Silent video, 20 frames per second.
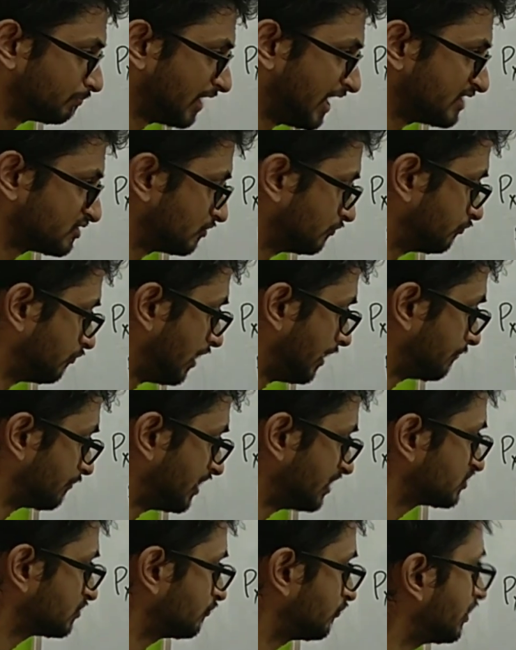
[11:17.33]
price of y.
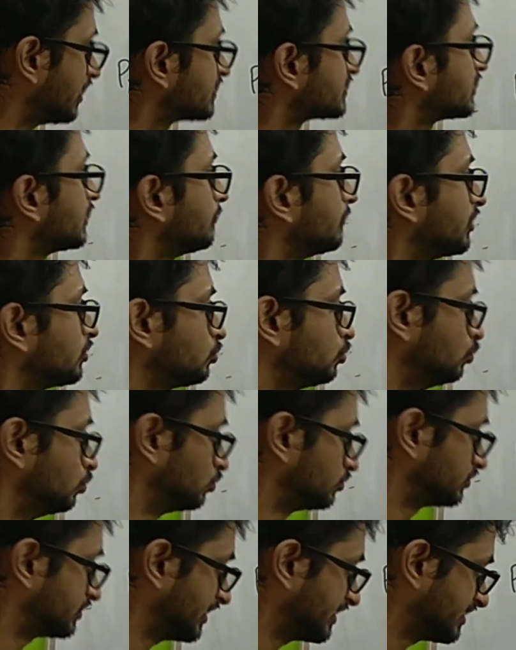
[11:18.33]
Price of y is
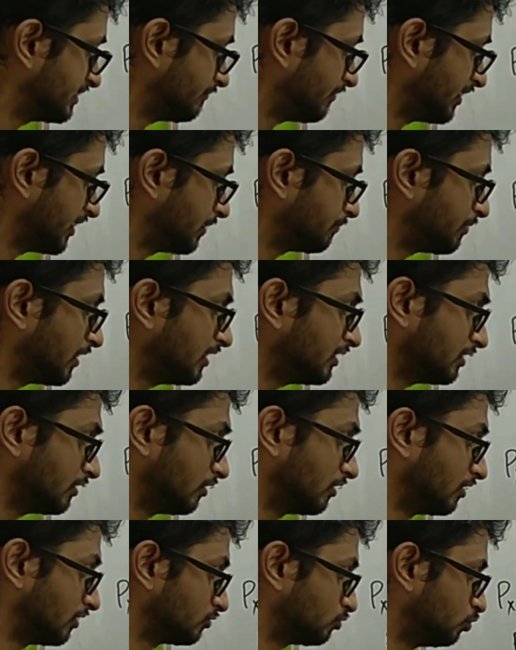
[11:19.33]
2. 6 divided by
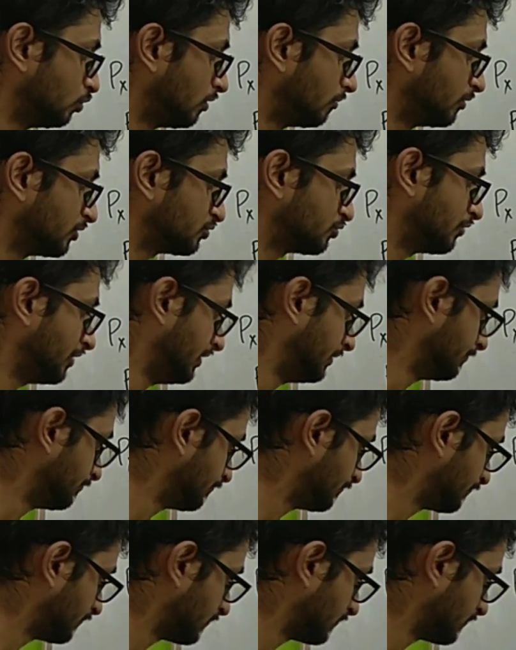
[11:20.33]
2 hobo 3.